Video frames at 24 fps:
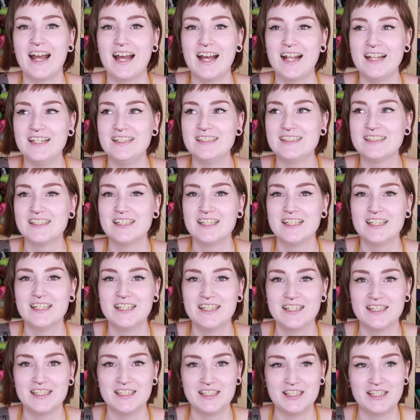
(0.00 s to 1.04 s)
and
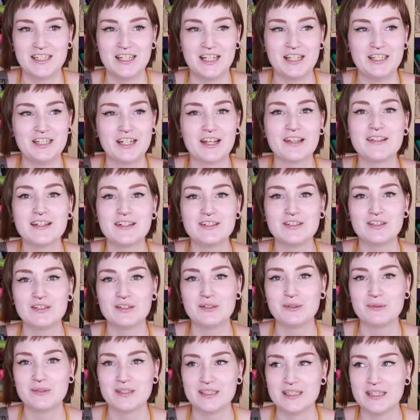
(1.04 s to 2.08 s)
nothing to
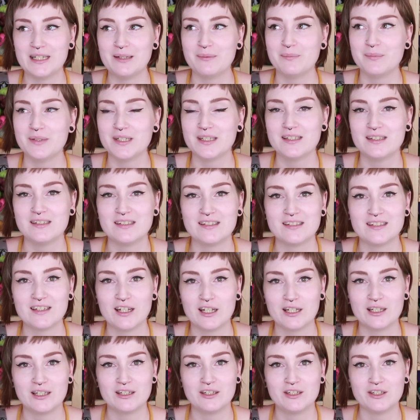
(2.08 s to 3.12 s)
do with it because
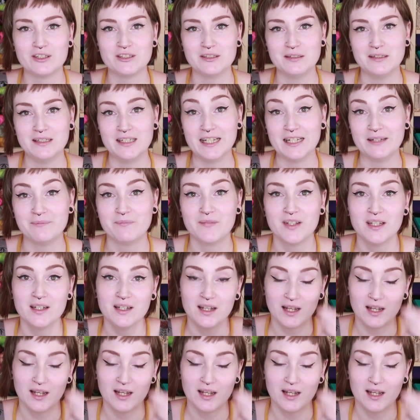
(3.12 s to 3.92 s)
I couldn't knit.